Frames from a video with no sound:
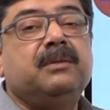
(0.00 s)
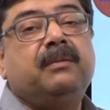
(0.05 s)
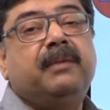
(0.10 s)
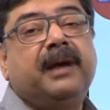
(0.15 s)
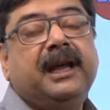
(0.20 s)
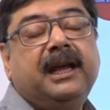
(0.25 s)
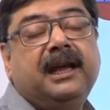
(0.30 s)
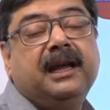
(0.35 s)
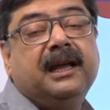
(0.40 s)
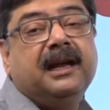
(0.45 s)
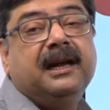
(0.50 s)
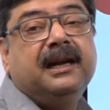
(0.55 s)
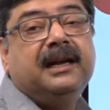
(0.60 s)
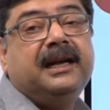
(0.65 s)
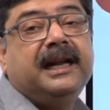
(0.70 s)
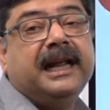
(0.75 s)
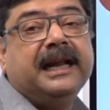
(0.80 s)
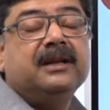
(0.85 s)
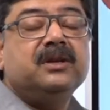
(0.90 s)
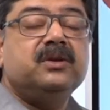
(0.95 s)
by
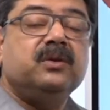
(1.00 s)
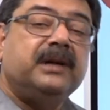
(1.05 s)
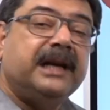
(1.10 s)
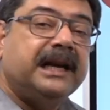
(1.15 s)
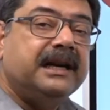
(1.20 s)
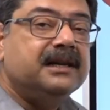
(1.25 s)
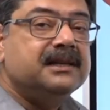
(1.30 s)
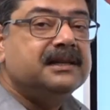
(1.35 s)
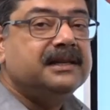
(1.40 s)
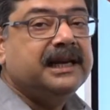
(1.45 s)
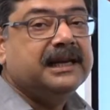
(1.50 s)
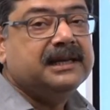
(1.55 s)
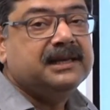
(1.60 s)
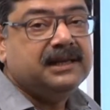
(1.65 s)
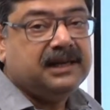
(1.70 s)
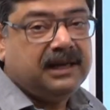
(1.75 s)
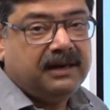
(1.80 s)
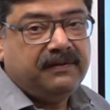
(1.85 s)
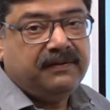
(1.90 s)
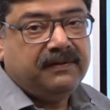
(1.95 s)
10, so 10 is the
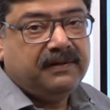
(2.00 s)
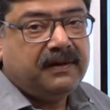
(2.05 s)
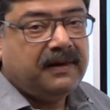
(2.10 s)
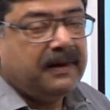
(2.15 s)
HCF.